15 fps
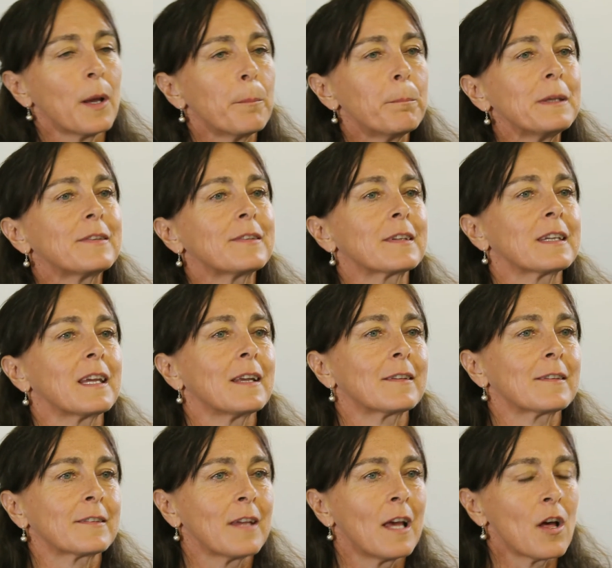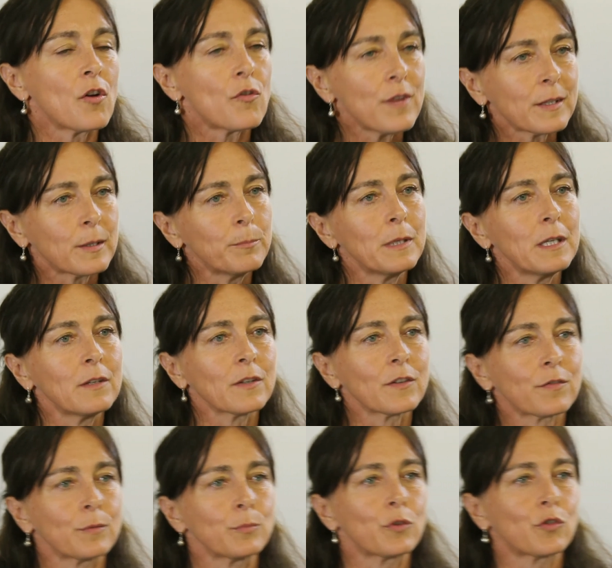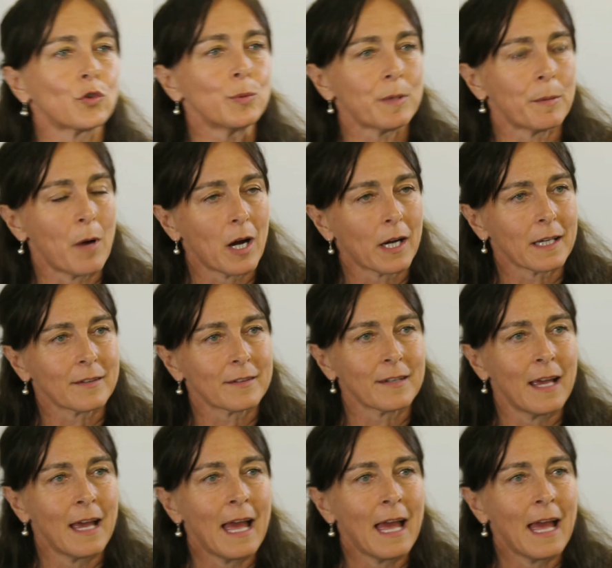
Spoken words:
biscuits, ready meals from the supermarket,